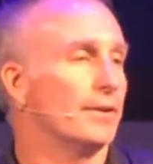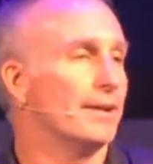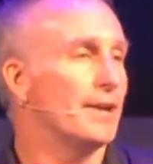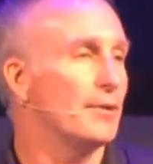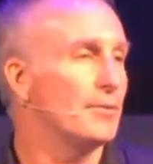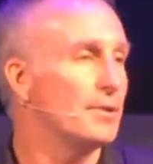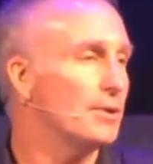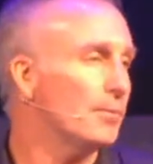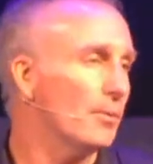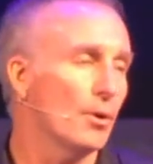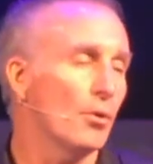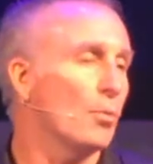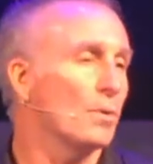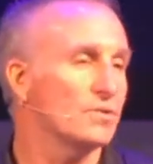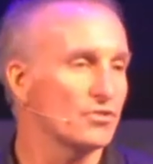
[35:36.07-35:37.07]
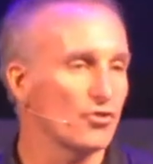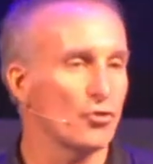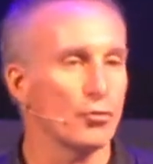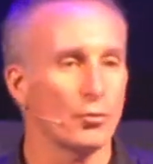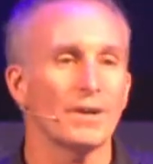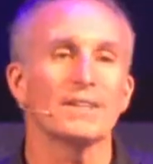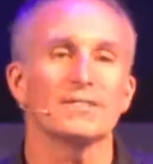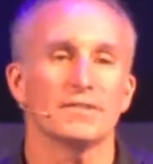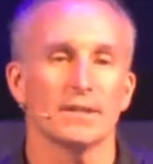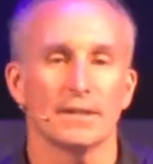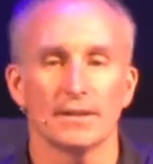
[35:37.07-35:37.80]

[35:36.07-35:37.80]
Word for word: and Nero was crazy.